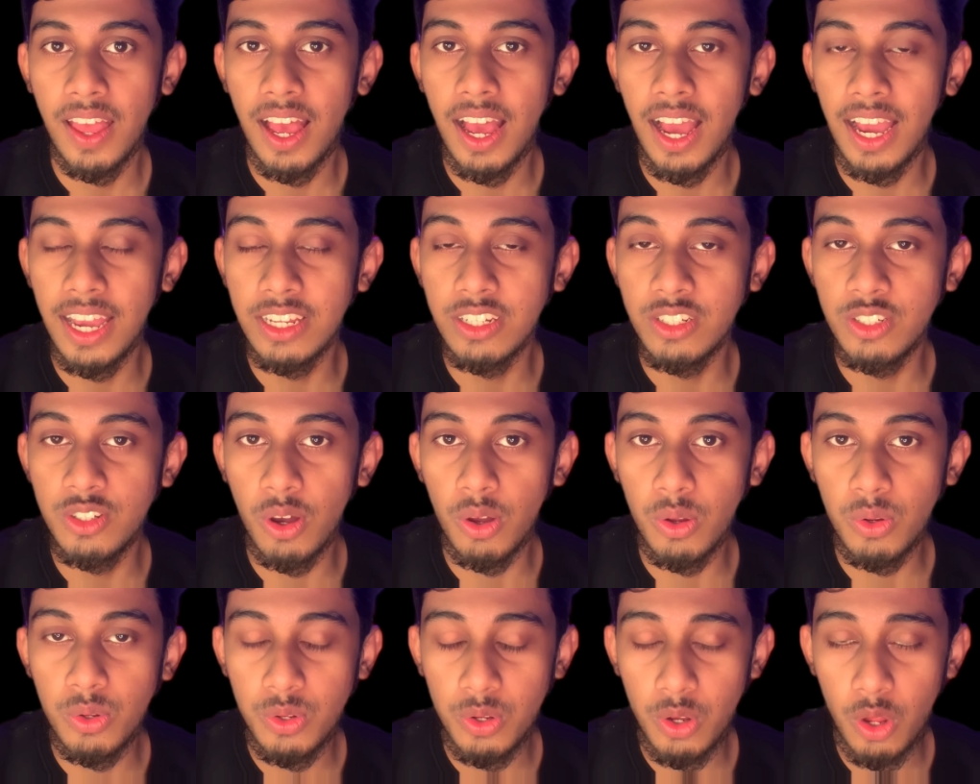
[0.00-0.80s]
I
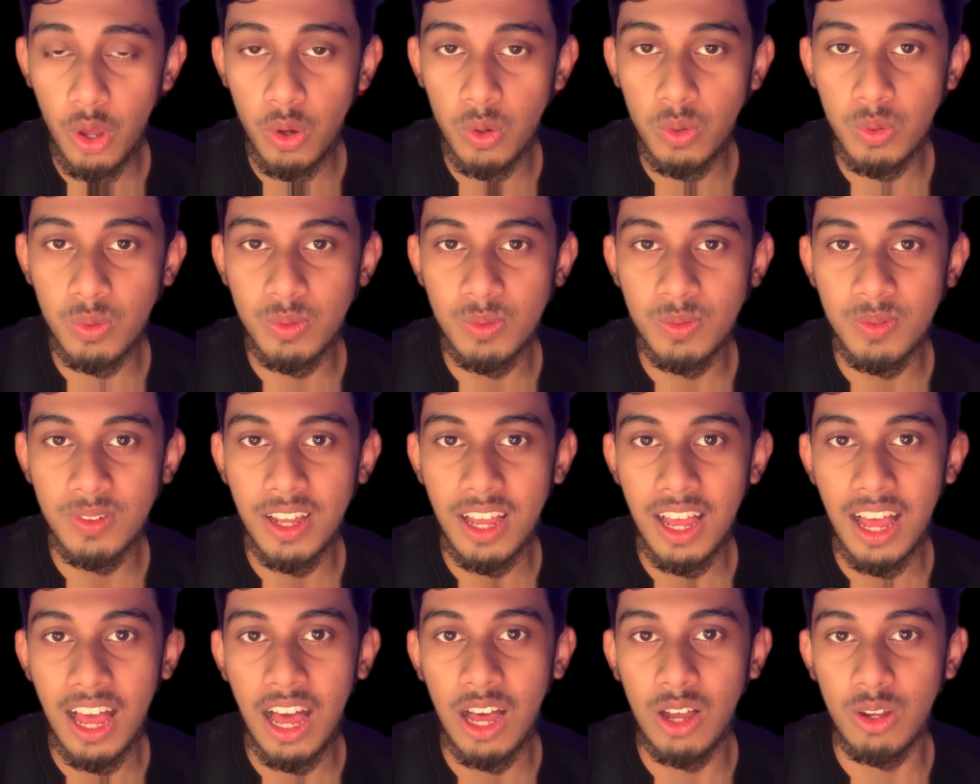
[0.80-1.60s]
don't know
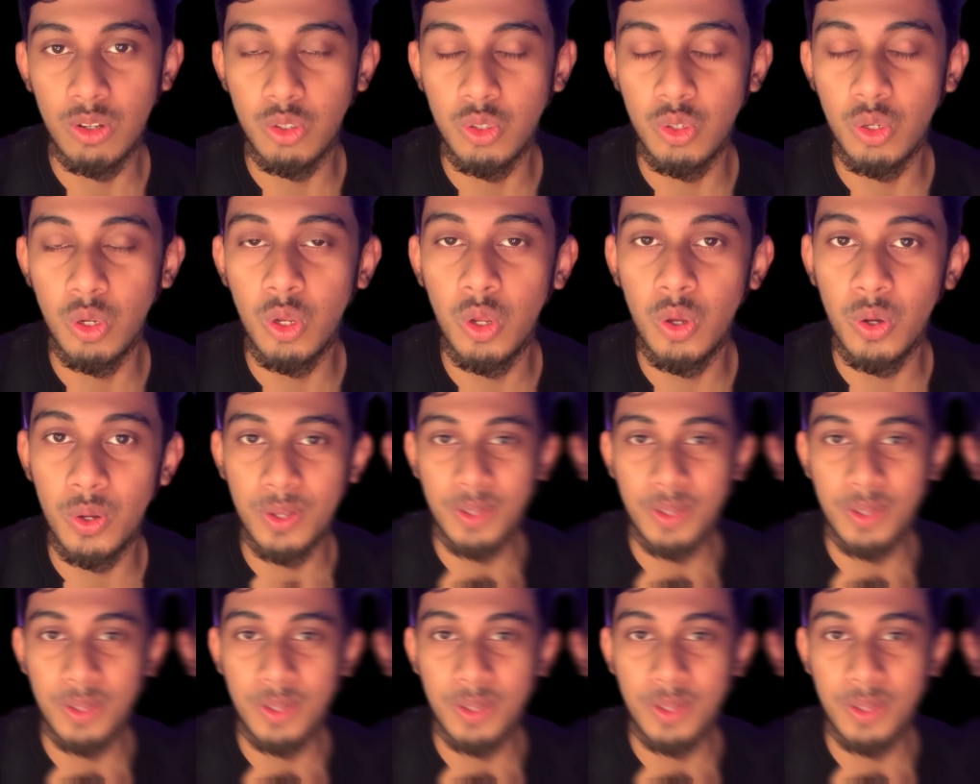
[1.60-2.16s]
how to look.